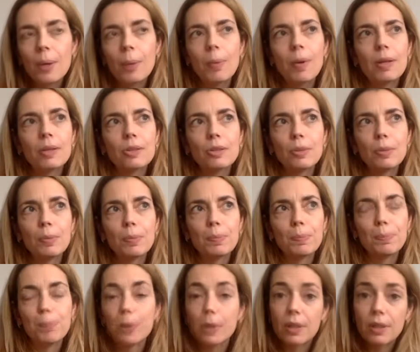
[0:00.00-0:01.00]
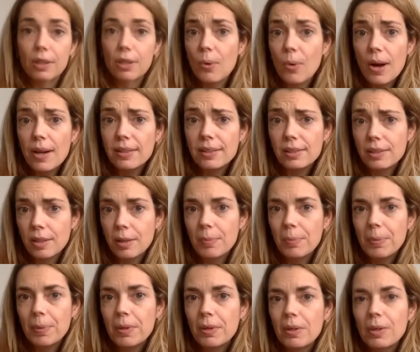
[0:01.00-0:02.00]
Well, to put it quite
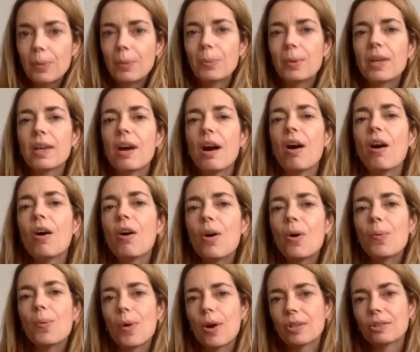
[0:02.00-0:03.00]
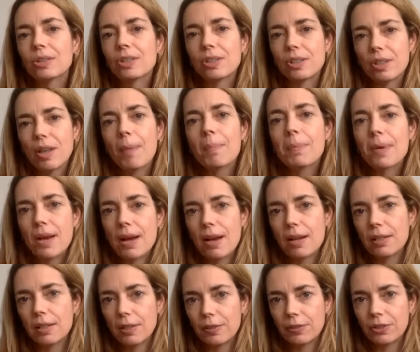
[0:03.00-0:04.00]
simple, we all want some
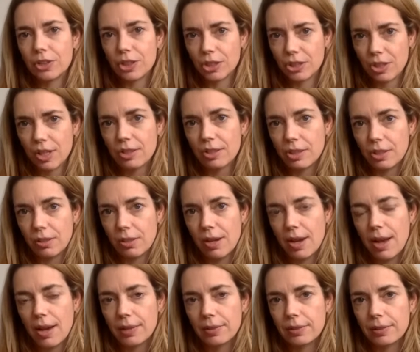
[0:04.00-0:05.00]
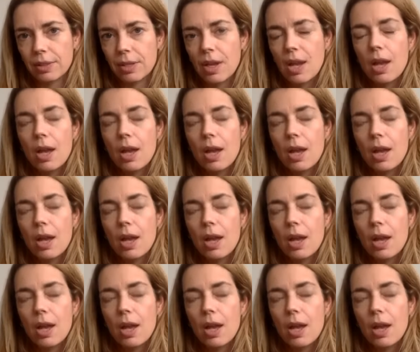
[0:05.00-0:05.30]
kind of success in our lives.